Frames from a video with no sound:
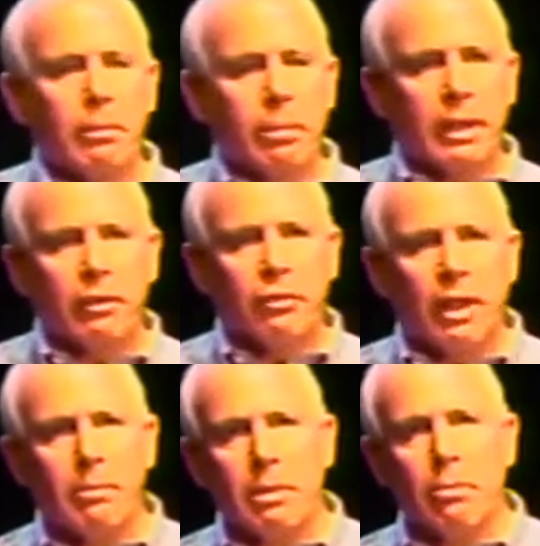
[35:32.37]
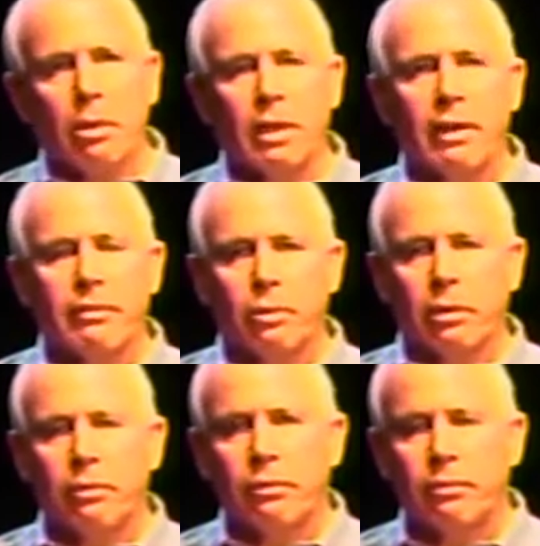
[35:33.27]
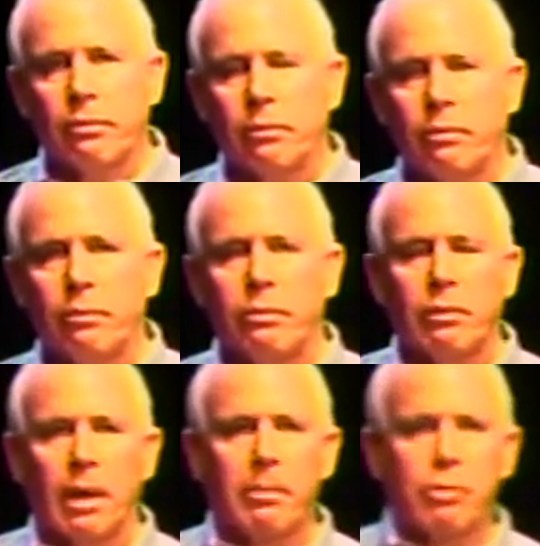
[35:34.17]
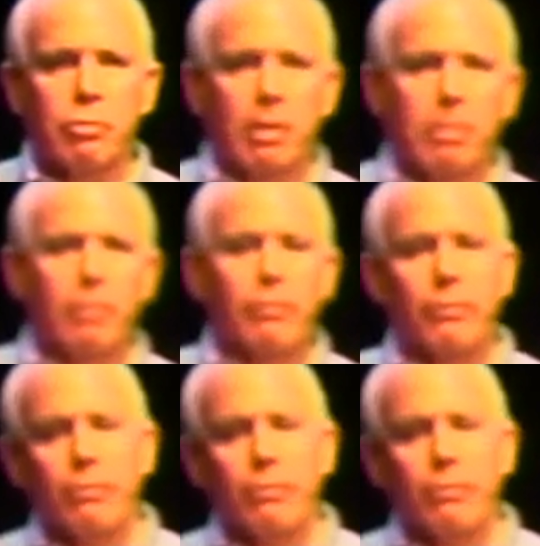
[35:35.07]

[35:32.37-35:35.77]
Please send me more life force. I'm in trouble.